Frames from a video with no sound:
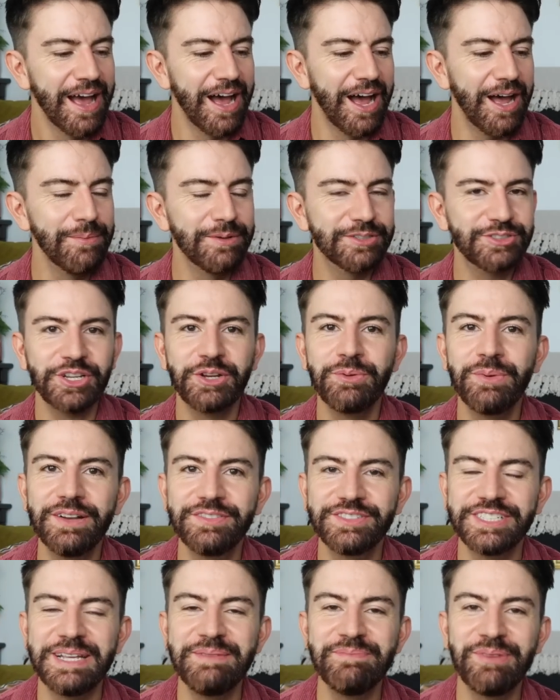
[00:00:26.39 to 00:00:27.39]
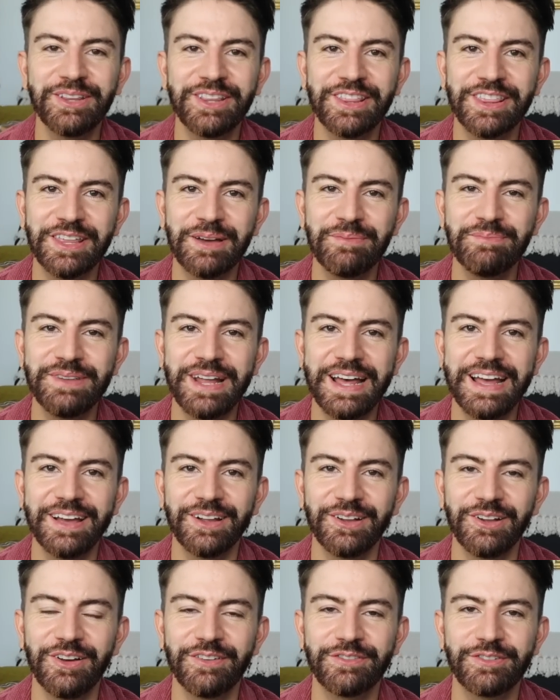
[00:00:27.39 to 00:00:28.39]
So you will have seen by the
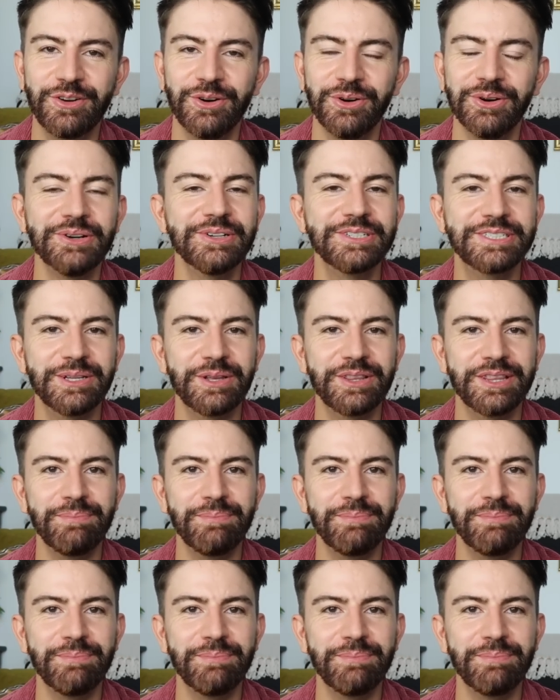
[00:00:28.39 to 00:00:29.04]
thumbnail, of course,